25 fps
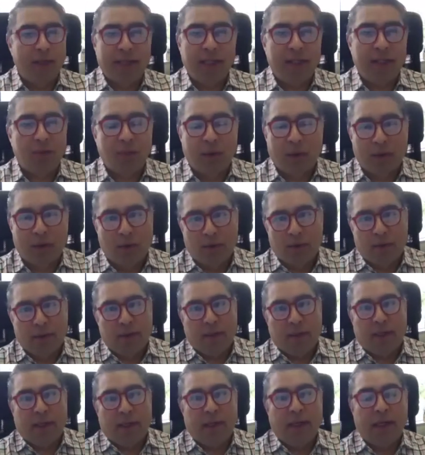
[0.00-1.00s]
to another.
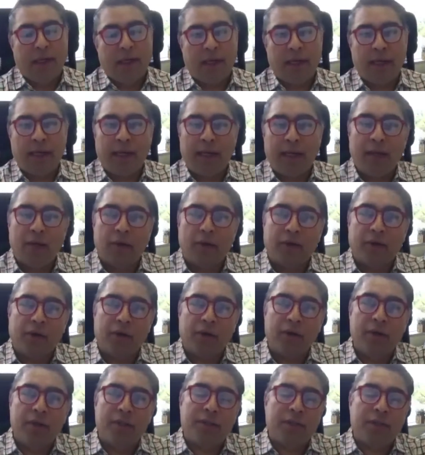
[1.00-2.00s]
It
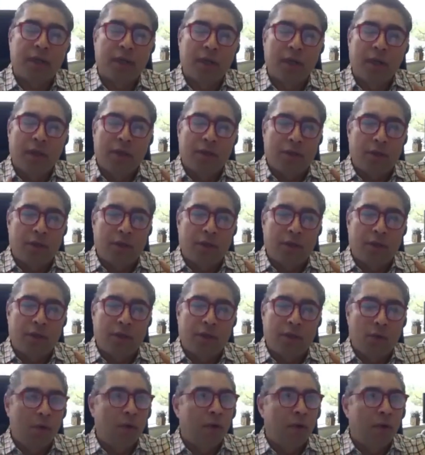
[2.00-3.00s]
occurs
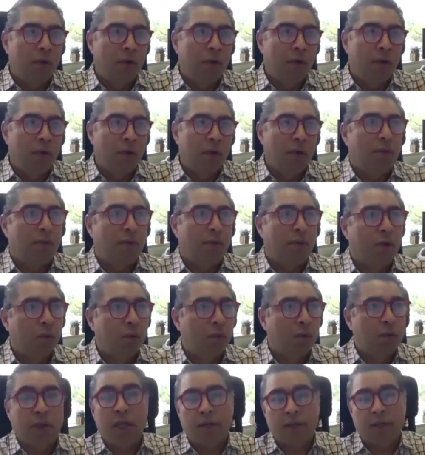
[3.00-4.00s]
through the
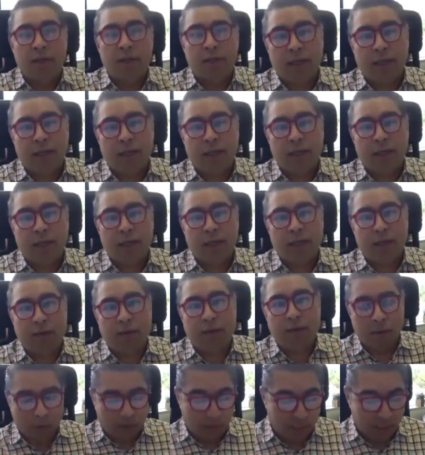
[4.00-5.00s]
years and through a
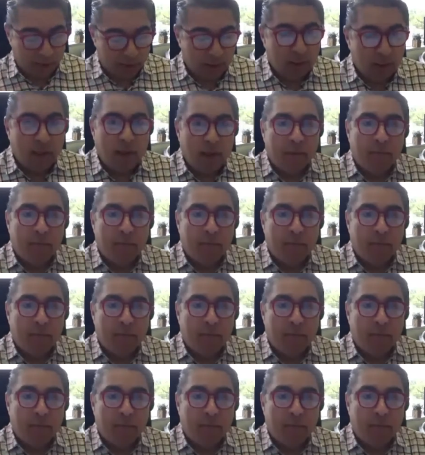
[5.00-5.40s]
career.